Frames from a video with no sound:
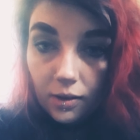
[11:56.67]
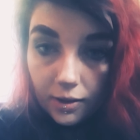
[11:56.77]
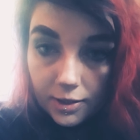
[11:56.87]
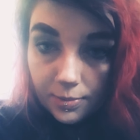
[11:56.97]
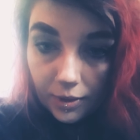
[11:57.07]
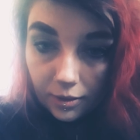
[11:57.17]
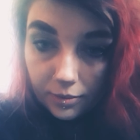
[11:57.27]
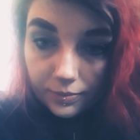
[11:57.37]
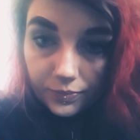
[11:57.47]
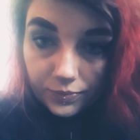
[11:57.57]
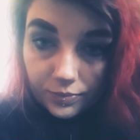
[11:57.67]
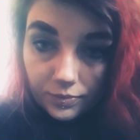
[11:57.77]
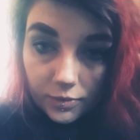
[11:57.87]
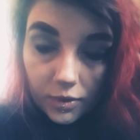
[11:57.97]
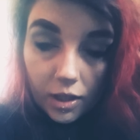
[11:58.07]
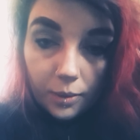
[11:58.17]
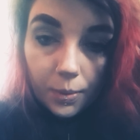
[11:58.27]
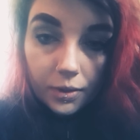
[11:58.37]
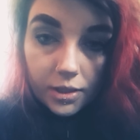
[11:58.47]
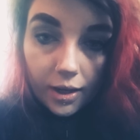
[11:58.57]
hospital a
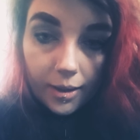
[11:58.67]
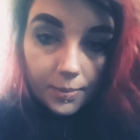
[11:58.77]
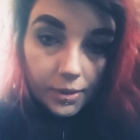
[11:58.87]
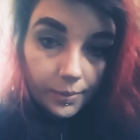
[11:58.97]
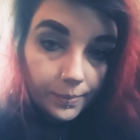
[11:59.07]
couple of times.